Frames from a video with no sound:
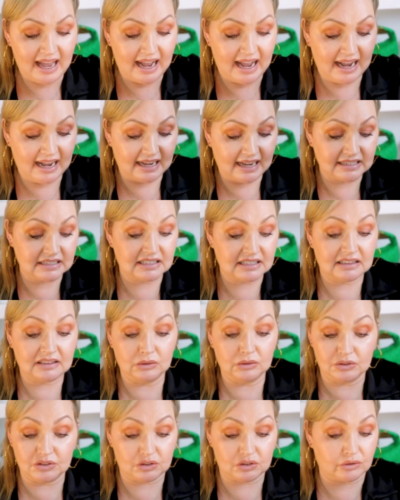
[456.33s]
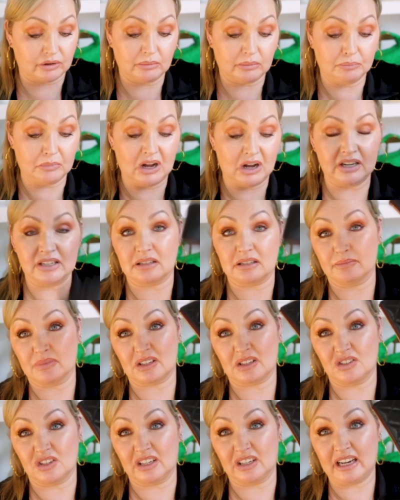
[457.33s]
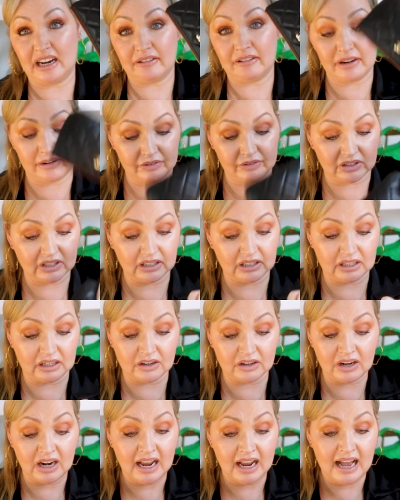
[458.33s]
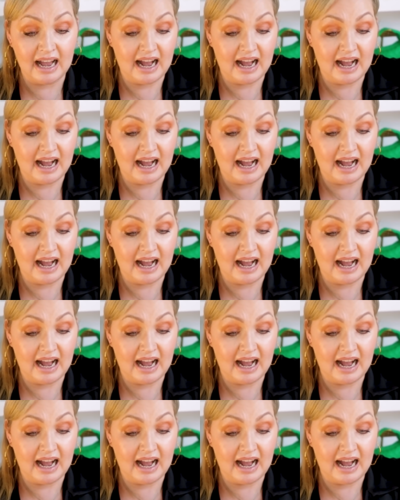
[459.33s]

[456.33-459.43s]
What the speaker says: And those three items, because you can carry everything in here.